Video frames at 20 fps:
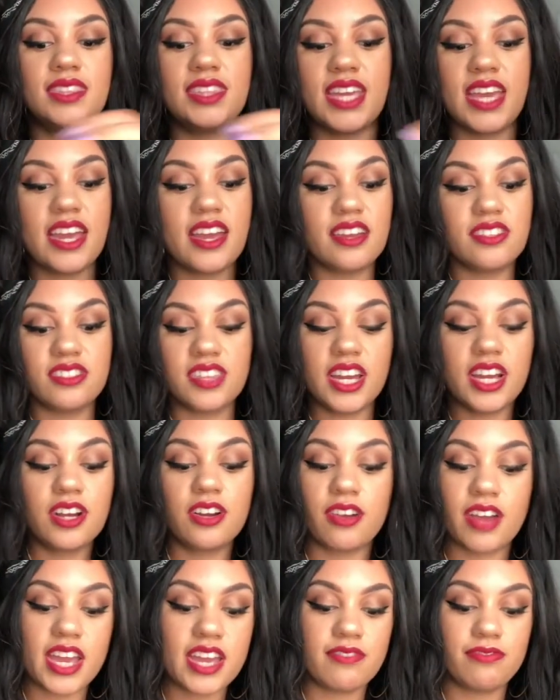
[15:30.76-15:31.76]
They're
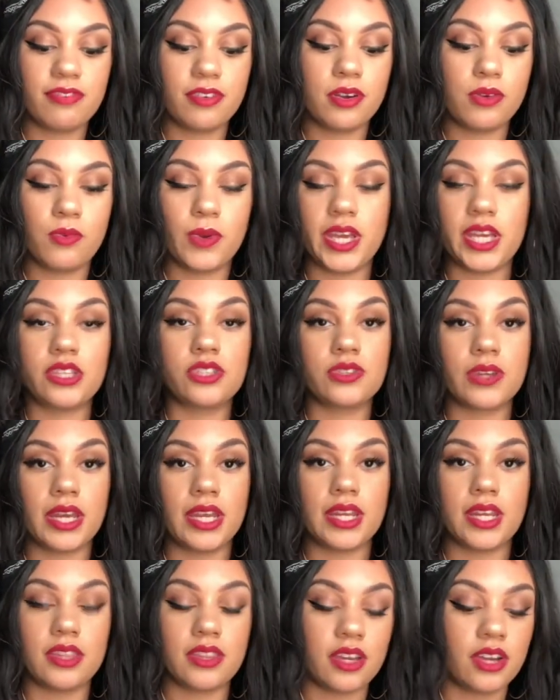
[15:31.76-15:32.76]
great for weight training.